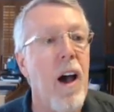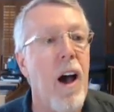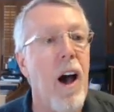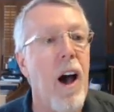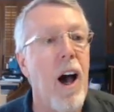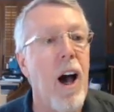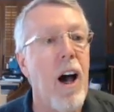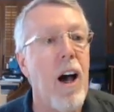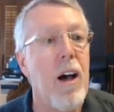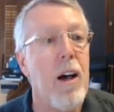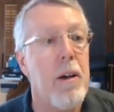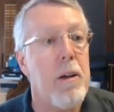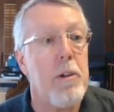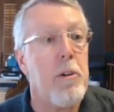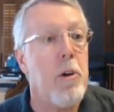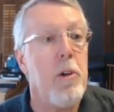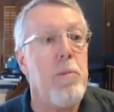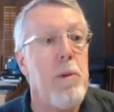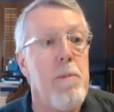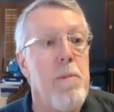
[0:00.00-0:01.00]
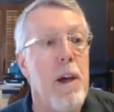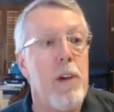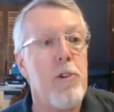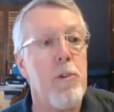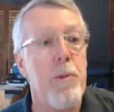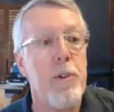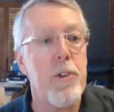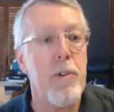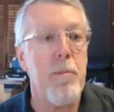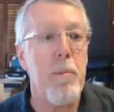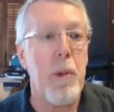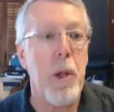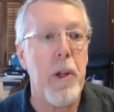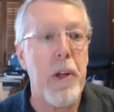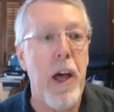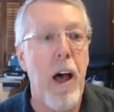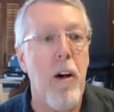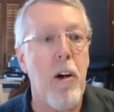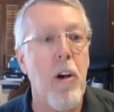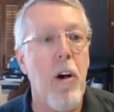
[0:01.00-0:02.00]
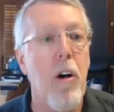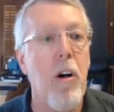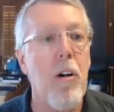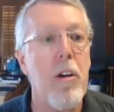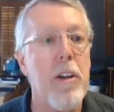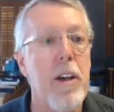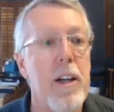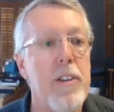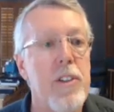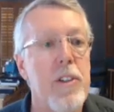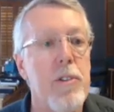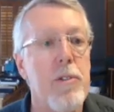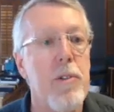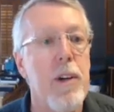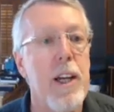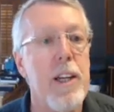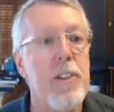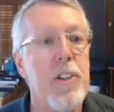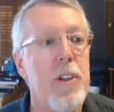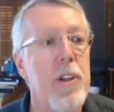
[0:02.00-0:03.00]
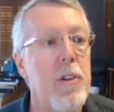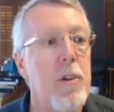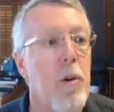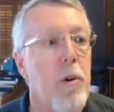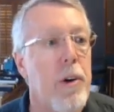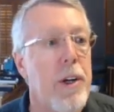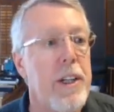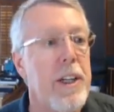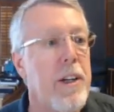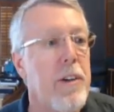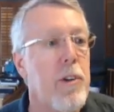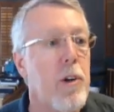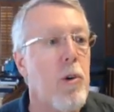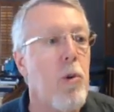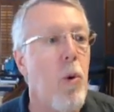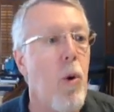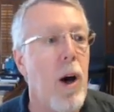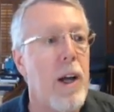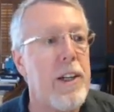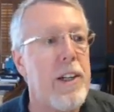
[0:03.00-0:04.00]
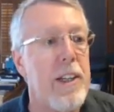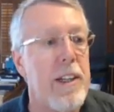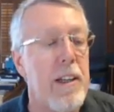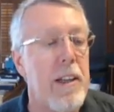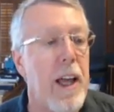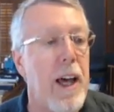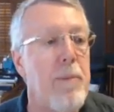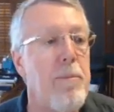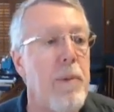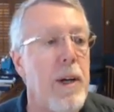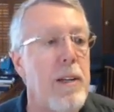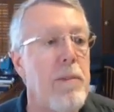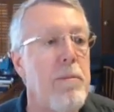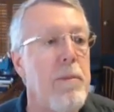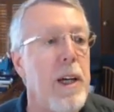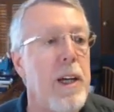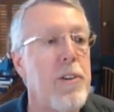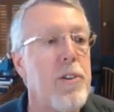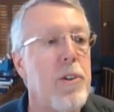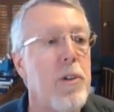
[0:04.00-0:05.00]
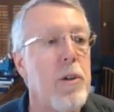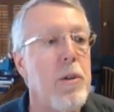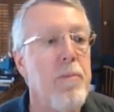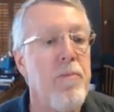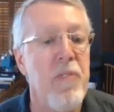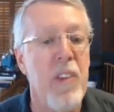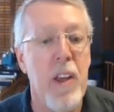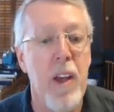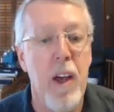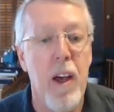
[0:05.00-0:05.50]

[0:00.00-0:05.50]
It could be measurements of blood alcohol concentration or any other quantity a lab might measure.